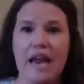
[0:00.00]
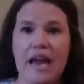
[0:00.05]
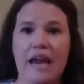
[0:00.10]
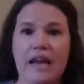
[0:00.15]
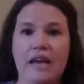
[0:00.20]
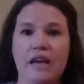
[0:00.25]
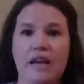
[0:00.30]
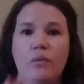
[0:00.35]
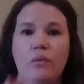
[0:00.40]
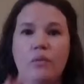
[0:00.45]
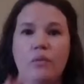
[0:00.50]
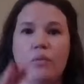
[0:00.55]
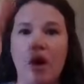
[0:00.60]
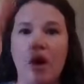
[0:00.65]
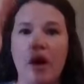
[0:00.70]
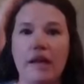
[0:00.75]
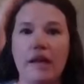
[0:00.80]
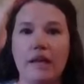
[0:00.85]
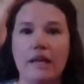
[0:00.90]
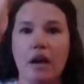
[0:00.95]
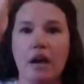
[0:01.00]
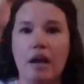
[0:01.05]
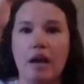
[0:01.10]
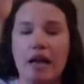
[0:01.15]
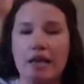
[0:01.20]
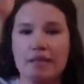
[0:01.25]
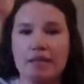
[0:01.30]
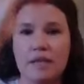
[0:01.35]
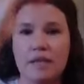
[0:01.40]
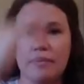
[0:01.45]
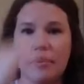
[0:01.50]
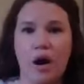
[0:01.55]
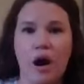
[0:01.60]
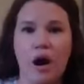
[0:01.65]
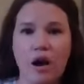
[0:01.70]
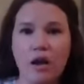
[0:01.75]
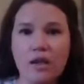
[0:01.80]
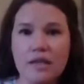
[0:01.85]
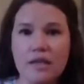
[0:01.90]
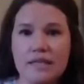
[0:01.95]
And what is the
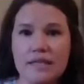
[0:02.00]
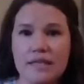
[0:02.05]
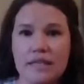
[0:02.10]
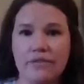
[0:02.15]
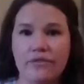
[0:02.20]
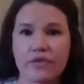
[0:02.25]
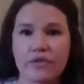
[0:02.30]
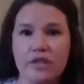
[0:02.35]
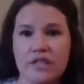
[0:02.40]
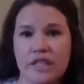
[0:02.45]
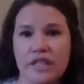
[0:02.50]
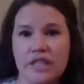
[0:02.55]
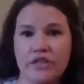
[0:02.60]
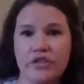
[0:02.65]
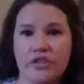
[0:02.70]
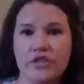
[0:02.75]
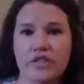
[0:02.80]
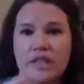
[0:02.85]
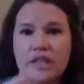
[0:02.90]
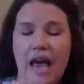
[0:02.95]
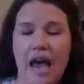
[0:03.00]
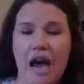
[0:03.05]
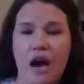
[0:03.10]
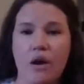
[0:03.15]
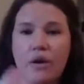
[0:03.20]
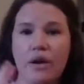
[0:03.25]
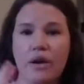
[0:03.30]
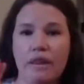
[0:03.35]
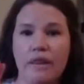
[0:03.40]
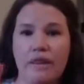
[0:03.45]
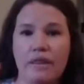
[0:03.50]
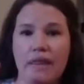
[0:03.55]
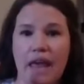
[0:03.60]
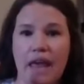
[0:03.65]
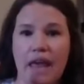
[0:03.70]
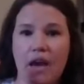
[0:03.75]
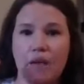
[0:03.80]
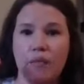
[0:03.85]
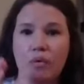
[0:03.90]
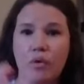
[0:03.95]
policy for teachers and how can
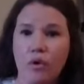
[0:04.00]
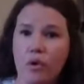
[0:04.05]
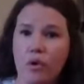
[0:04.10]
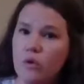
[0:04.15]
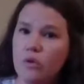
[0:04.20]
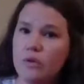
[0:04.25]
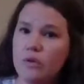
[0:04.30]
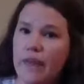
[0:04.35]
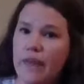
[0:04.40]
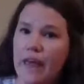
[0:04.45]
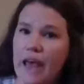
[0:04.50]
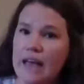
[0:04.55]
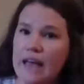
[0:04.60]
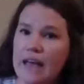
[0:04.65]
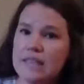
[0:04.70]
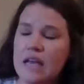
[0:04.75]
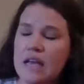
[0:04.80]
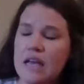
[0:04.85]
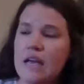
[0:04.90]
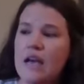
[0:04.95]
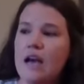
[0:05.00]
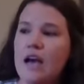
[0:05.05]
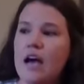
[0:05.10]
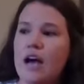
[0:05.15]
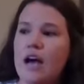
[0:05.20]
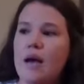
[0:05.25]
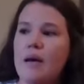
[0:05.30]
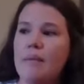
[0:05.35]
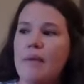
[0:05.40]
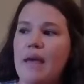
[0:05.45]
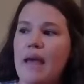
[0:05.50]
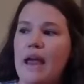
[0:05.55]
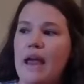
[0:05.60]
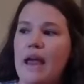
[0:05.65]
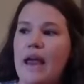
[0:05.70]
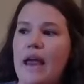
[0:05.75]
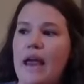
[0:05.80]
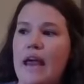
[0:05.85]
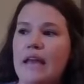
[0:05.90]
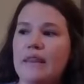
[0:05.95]
they uphold that?
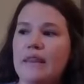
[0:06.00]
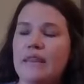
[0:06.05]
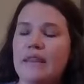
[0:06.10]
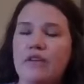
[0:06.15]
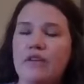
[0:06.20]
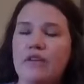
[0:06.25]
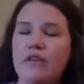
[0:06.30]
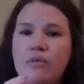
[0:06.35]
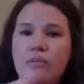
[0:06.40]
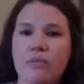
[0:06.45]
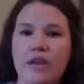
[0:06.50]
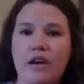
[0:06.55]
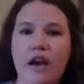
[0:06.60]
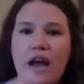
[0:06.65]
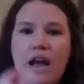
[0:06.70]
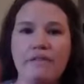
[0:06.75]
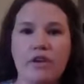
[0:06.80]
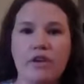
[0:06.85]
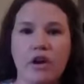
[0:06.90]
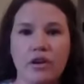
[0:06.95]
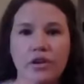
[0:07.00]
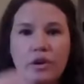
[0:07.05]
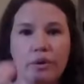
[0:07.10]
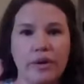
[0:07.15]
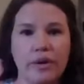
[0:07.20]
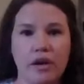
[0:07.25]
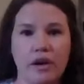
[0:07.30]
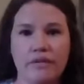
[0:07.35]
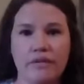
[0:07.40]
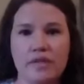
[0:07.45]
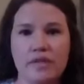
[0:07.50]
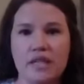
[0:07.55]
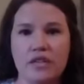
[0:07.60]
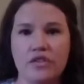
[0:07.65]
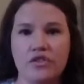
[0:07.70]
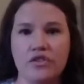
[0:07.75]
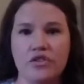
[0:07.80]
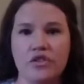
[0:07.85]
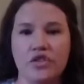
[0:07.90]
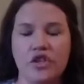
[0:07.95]
And then from there, have ongoing
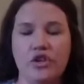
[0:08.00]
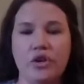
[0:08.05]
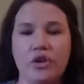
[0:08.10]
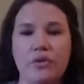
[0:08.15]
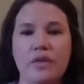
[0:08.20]
conversations.